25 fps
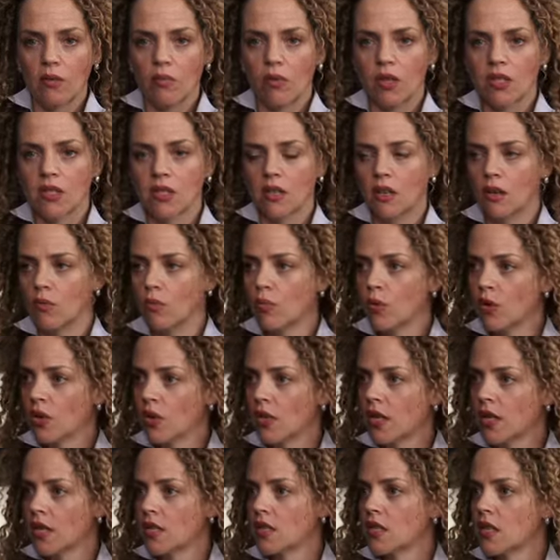ones like
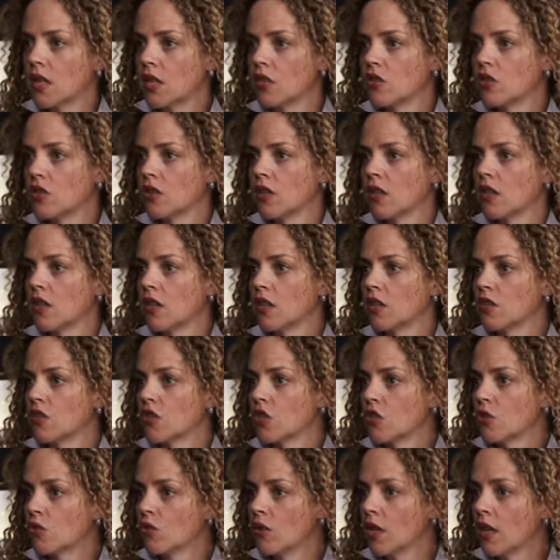Work, etc., and
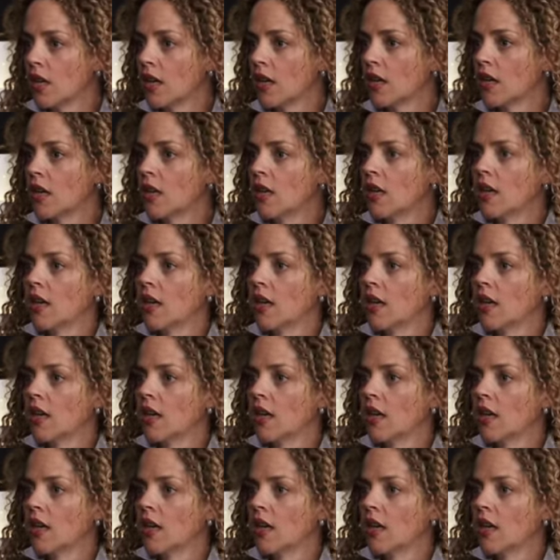Sugar.